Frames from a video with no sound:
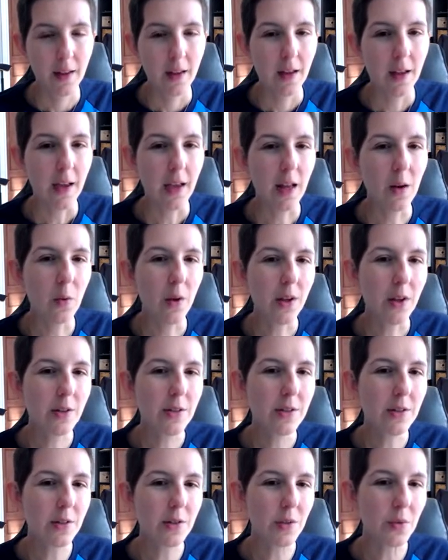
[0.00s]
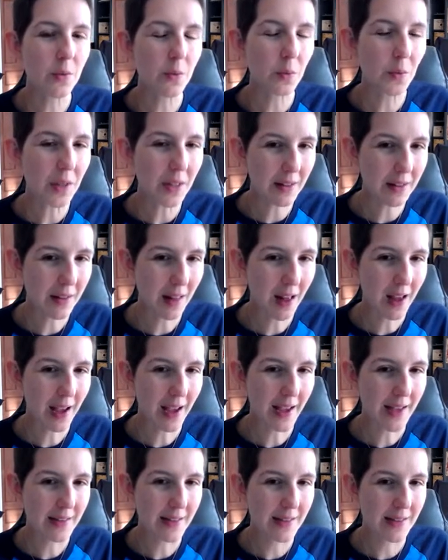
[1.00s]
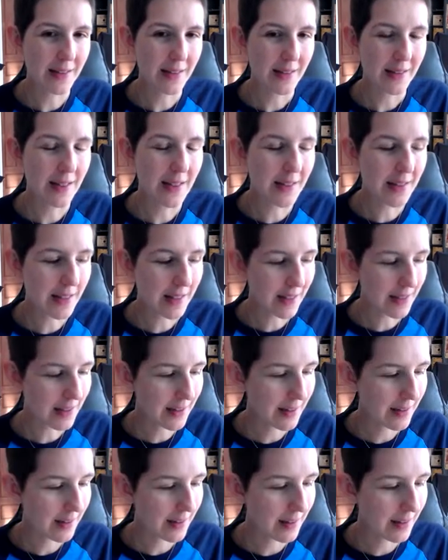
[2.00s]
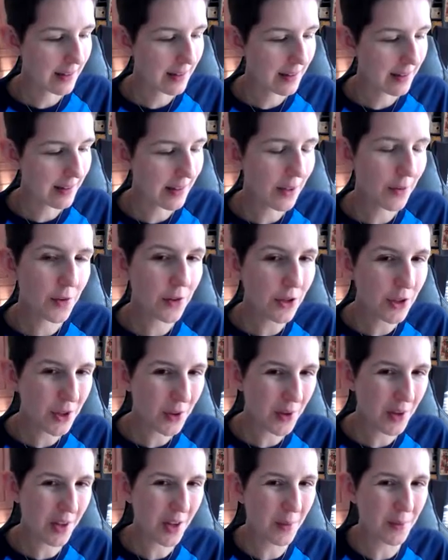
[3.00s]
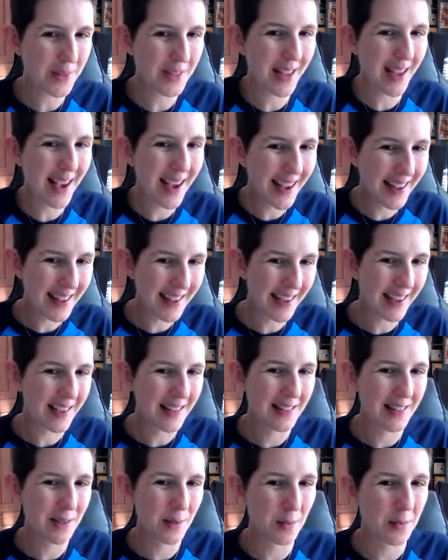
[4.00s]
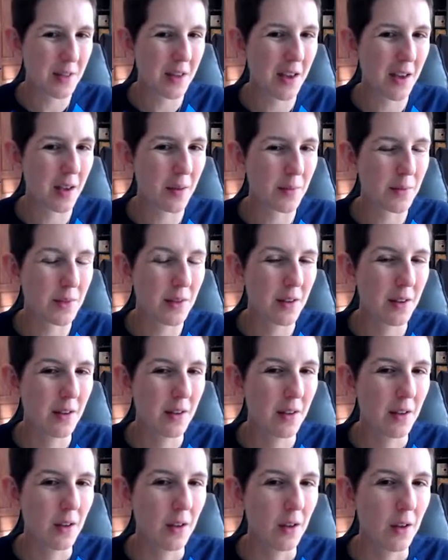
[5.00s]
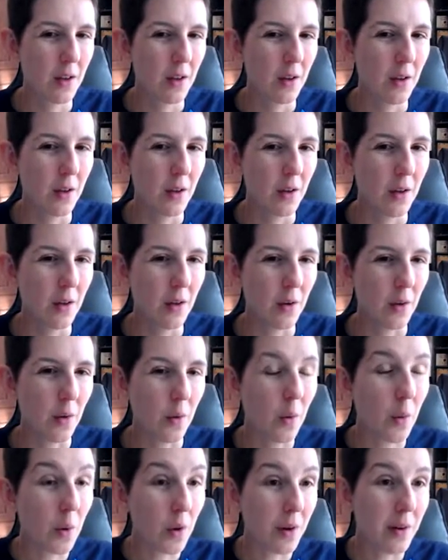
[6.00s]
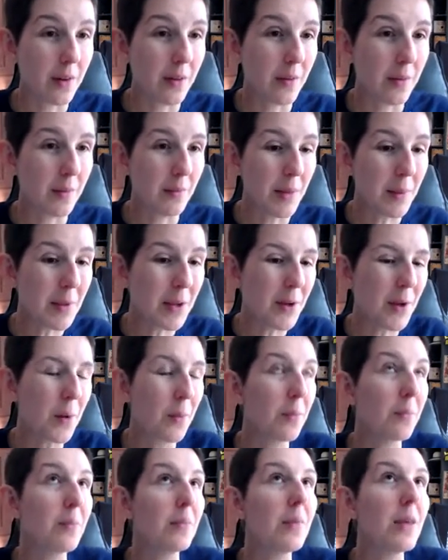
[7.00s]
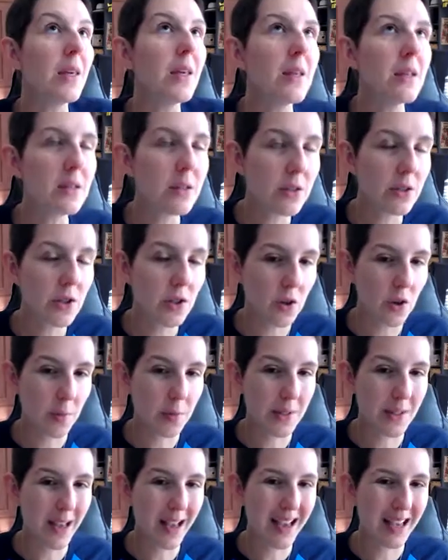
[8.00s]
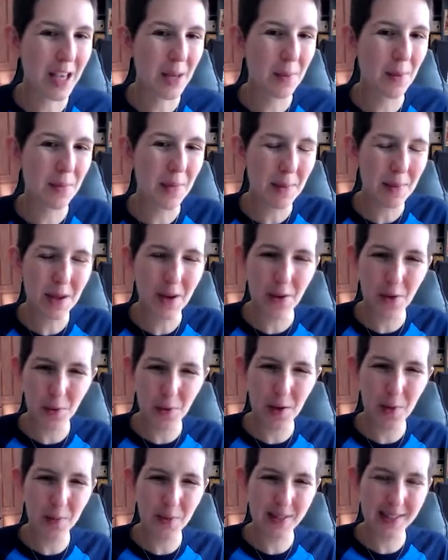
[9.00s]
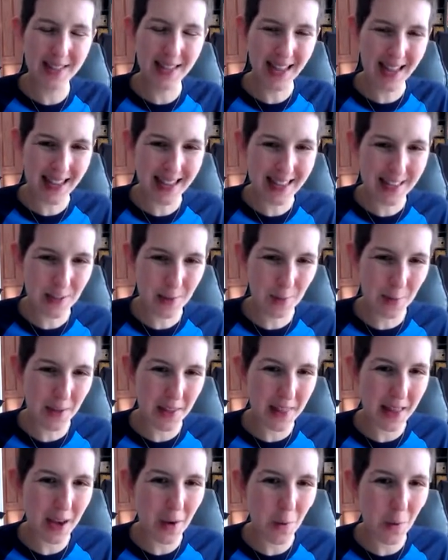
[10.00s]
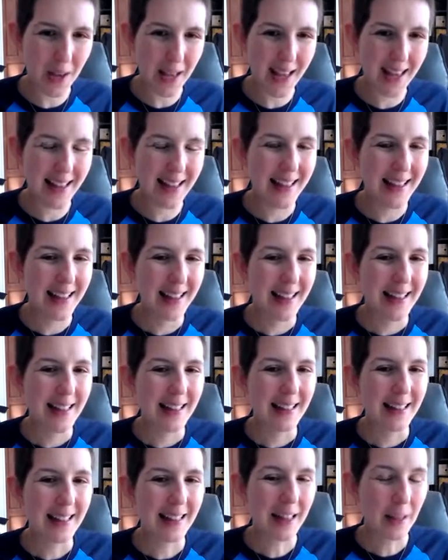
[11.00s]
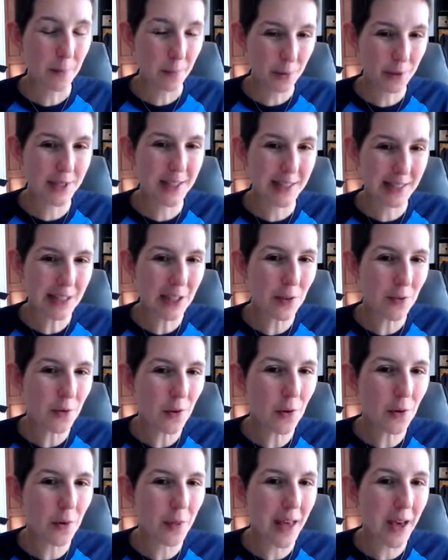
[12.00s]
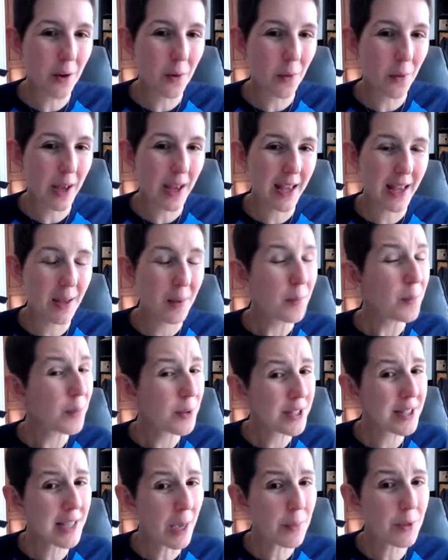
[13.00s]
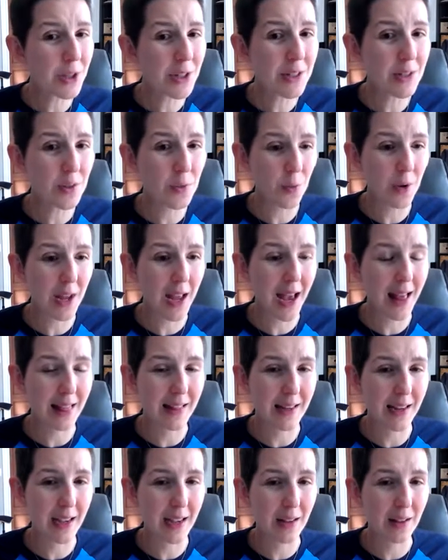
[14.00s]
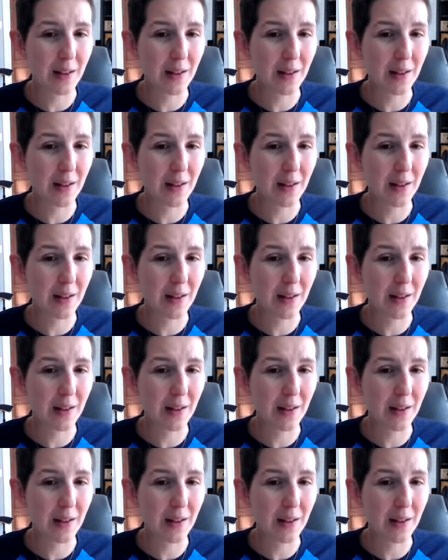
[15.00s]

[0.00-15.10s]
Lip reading: And what you start to realize is that if you're showing up as cocky sometimes, or maybe you don't mean to show up as cocky, but maybe other people take it to be that way, like perceive you that way. Perception is reality,